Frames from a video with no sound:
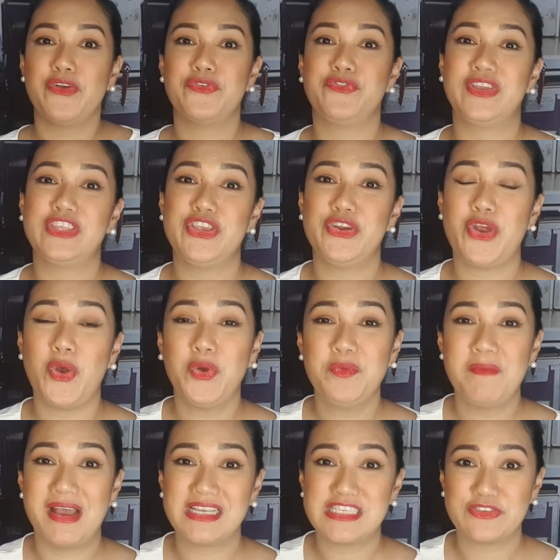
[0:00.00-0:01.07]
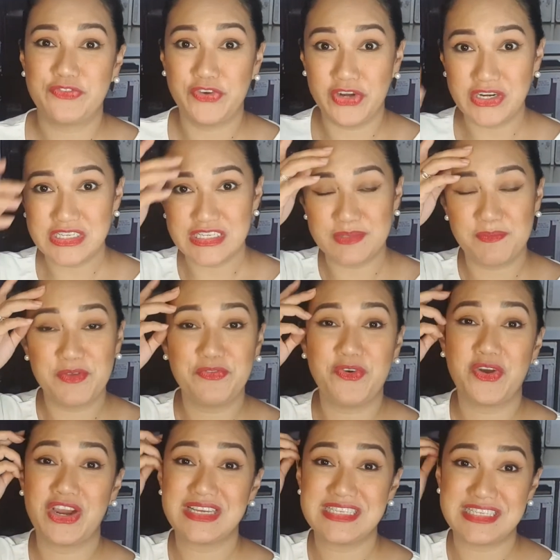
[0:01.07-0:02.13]
Fit your own mask first
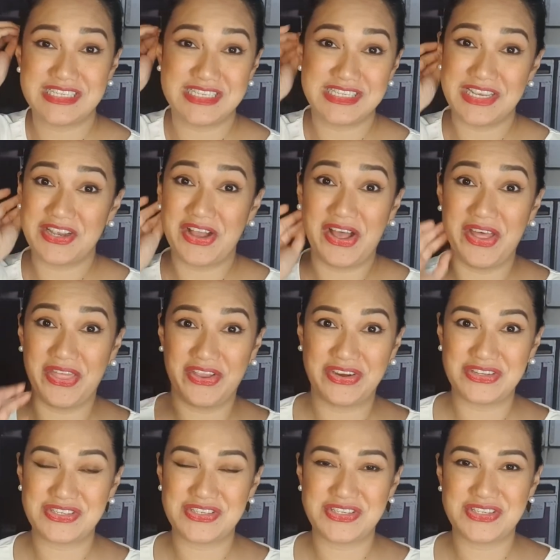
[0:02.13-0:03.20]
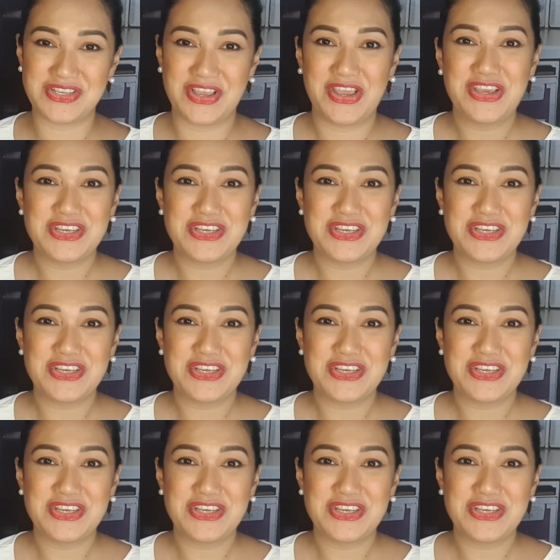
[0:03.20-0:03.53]
before assisting others.